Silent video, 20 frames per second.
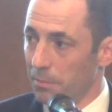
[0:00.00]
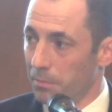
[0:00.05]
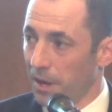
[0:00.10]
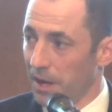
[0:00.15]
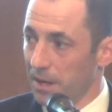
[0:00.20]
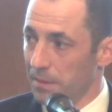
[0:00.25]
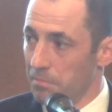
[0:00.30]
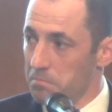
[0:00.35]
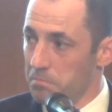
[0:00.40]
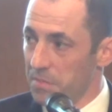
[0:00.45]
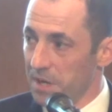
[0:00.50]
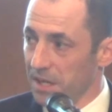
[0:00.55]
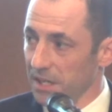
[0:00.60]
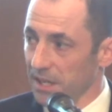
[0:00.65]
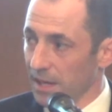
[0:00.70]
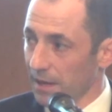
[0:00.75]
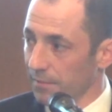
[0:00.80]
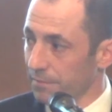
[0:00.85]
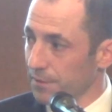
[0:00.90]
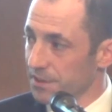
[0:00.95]
but
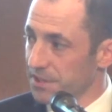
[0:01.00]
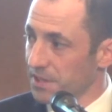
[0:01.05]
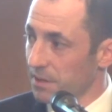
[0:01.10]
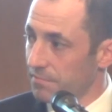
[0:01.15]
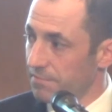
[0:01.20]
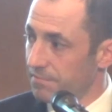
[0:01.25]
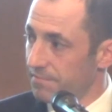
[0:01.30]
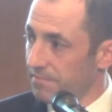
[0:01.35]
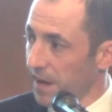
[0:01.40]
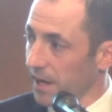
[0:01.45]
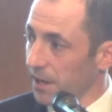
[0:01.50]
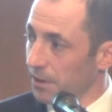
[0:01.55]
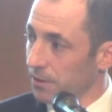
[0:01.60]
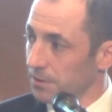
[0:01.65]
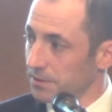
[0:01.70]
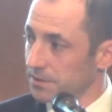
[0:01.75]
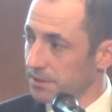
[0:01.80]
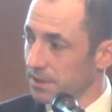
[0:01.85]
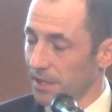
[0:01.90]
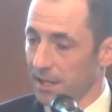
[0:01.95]
many efforts have
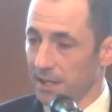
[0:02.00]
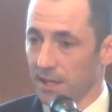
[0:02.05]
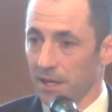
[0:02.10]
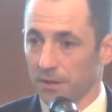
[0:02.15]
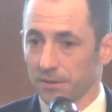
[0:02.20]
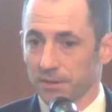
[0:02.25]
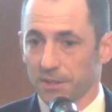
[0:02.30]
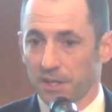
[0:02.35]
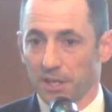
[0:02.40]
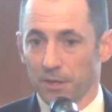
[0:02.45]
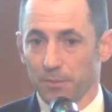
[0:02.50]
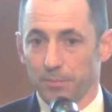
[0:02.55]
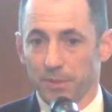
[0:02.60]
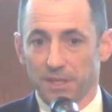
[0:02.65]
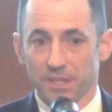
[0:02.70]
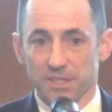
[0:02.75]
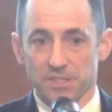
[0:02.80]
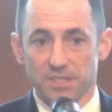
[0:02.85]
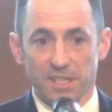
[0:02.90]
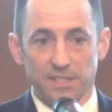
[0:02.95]
failed in healthcare
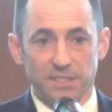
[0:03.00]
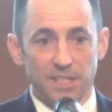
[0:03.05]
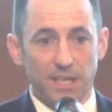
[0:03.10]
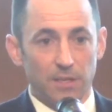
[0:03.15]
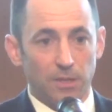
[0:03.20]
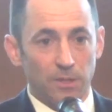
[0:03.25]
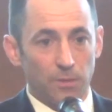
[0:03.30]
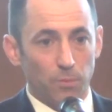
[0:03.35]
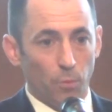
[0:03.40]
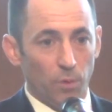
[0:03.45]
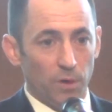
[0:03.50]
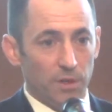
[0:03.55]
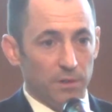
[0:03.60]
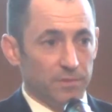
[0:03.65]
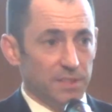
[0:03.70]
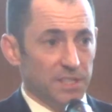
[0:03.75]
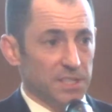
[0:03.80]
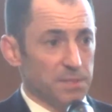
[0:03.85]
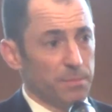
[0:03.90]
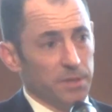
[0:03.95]
because they take on one
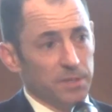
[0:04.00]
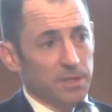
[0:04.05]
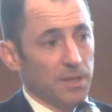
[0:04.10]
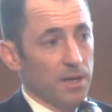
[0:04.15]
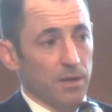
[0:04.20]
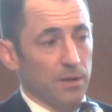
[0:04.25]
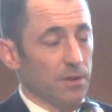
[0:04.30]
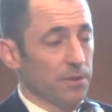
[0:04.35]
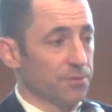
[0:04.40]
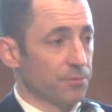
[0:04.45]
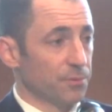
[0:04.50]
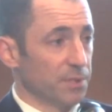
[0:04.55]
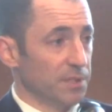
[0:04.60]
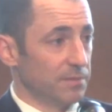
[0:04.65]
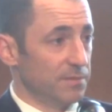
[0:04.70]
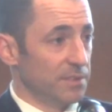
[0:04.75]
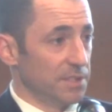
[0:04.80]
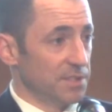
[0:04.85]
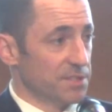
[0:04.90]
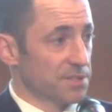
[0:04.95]
of these but not all 3
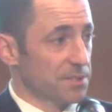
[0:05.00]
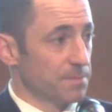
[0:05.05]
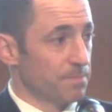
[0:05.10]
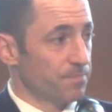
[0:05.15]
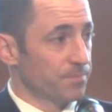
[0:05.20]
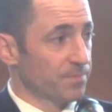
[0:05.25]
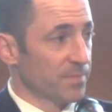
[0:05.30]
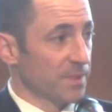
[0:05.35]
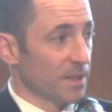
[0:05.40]
of these.